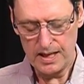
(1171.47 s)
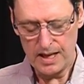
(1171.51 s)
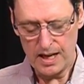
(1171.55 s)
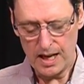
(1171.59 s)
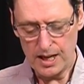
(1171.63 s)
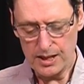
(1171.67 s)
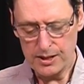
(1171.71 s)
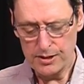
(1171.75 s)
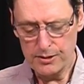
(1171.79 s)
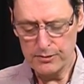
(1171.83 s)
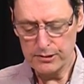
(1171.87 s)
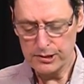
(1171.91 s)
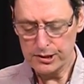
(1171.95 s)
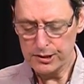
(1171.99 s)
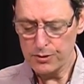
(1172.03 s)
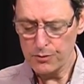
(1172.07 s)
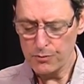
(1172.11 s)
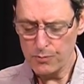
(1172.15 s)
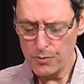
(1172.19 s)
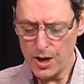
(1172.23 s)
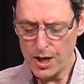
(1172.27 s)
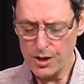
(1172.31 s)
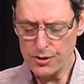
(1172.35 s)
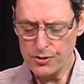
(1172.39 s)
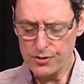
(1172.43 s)
I used to
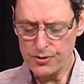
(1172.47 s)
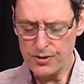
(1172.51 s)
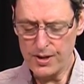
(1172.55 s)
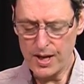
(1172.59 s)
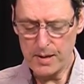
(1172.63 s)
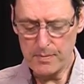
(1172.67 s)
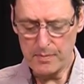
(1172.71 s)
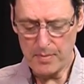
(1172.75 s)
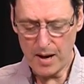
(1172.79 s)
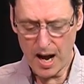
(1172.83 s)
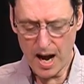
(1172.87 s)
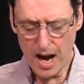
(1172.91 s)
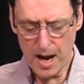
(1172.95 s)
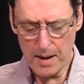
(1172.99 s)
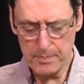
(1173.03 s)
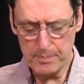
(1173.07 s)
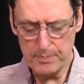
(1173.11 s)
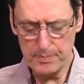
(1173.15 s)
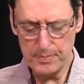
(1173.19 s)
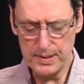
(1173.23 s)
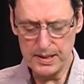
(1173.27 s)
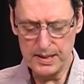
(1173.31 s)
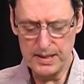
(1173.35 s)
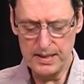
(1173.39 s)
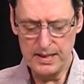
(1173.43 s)
watch them
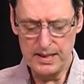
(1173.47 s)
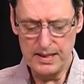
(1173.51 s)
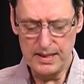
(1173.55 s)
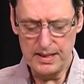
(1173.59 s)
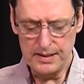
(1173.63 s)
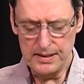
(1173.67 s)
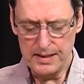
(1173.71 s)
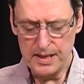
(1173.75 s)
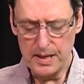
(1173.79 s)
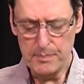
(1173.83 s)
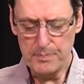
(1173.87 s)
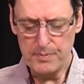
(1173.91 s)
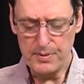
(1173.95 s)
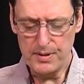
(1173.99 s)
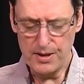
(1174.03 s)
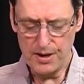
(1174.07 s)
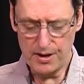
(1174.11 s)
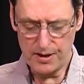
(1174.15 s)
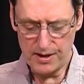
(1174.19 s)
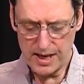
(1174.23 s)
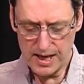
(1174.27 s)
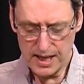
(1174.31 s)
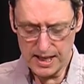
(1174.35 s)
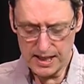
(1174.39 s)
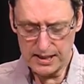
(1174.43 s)
hop, dip
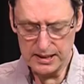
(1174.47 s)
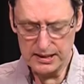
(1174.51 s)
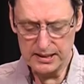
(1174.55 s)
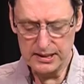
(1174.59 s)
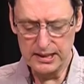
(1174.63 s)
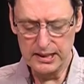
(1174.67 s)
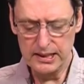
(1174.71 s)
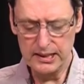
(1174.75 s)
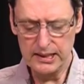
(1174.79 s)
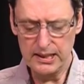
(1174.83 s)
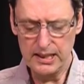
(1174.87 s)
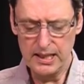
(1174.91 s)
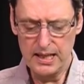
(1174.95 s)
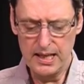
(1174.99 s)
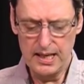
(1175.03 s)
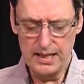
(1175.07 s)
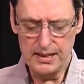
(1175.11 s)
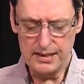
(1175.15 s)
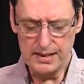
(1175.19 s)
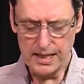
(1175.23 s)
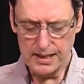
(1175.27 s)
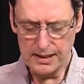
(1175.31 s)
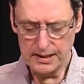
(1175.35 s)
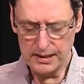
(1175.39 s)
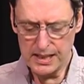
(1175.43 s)
their heads,
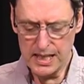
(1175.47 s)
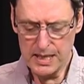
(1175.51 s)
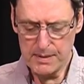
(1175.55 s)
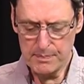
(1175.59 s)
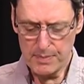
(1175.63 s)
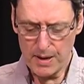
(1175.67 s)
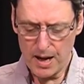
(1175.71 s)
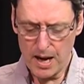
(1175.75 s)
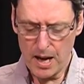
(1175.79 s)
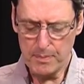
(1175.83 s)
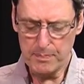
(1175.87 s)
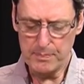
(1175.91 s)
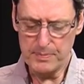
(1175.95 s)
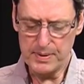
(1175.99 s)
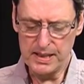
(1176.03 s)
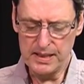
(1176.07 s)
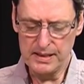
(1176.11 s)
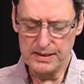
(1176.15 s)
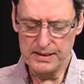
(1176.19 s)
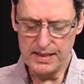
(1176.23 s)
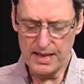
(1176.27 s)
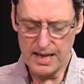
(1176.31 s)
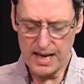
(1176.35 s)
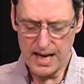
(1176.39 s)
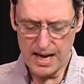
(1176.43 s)
then leap up
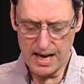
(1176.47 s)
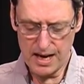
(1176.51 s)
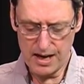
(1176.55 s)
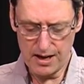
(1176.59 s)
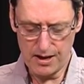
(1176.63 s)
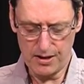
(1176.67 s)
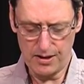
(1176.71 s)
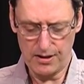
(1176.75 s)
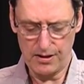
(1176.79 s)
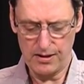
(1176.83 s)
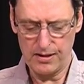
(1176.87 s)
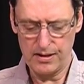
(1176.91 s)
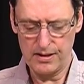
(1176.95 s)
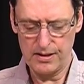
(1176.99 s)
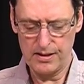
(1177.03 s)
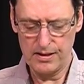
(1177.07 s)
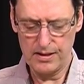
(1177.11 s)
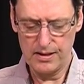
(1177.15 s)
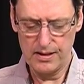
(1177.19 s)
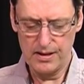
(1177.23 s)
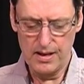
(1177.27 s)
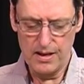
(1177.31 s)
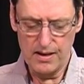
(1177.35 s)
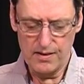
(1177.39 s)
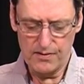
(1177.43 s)
into air,
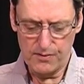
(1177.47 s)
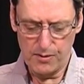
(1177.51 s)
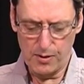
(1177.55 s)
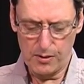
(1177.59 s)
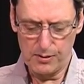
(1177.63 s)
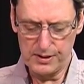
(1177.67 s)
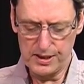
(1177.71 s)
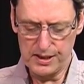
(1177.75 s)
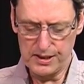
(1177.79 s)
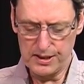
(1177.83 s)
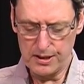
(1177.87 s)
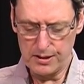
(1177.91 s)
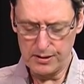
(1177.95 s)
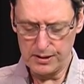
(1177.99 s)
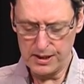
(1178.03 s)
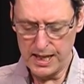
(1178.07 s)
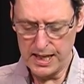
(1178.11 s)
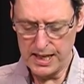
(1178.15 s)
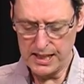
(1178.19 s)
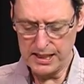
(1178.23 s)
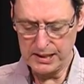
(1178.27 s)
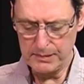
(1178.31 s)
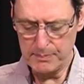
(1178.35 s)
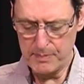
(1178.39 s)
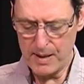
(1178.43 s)
folding their
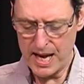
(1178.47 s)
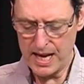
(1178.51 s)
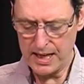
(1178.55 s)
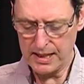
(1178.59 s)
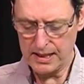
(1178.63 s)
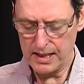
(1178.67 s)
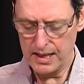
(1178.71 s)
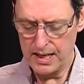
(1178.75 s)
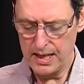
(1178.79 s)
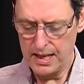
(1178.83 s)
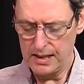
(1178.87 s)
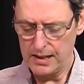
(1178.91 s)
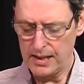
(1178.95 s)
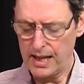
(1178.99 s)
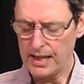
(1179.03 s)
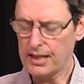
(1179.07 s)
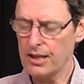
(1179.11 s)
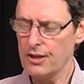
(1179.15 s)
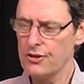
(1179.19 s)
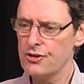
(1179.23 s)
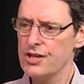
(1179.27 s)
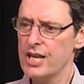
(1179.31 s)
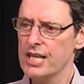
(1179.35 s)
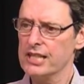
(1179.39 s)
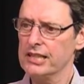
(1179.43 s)
legs back like a
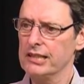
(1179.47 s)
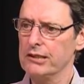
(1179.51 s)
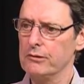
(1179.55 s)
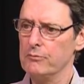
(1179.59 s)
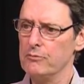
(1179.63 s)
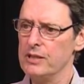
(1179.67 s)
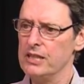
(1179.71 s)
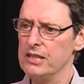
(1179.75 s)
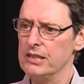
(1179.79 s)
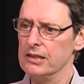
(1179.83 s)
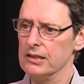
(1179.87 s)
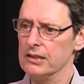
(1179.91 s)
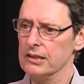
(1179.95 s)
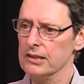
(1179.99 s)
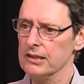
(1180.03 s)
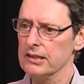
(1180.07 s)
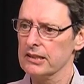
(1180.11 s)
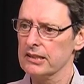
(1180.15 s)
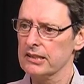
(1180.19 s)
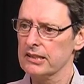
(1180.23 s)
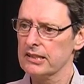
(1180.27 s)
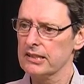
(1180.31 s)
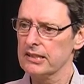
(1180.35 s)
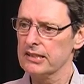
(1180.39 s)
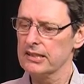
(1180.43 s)
jet's wheels,
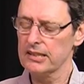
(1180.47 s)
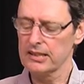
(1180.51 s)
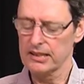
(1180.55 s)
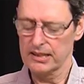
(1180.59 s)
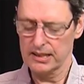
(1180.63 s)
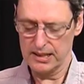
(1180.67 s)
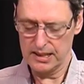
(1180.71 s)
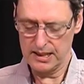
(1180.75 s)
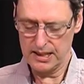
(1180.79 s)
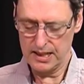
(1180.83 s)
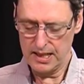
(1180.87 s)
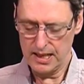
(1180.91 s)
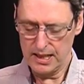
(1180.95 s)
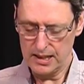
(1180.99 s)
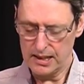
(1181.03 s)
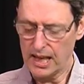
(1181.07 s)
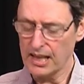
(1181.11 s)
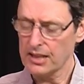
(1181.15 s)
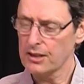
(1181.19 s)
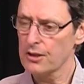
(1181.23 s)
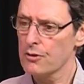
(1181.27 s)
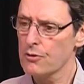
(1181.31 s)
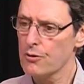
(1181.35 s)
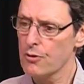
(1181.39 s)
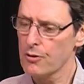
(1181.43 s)

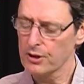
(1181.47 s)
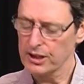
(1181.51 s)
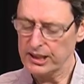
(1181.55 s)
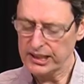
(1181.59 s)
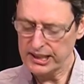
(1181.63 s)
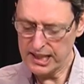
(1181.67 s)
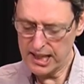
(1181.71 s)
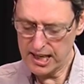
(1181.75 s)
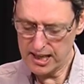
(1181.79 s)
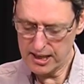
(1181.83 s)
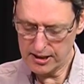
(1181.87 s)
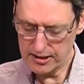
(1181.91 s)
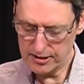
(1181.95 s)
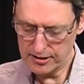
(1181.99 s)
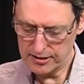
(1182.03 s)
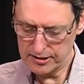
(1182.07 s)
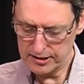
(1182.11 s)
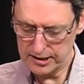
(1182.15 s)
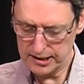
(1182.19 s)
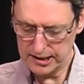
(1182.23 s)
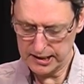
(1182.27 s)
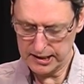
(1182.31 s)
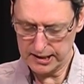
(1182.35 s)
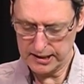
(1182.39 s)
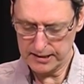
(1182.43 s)
like
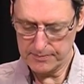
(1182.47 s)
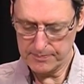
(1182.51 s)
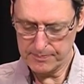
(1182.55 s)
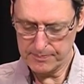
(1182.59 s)
corsairs.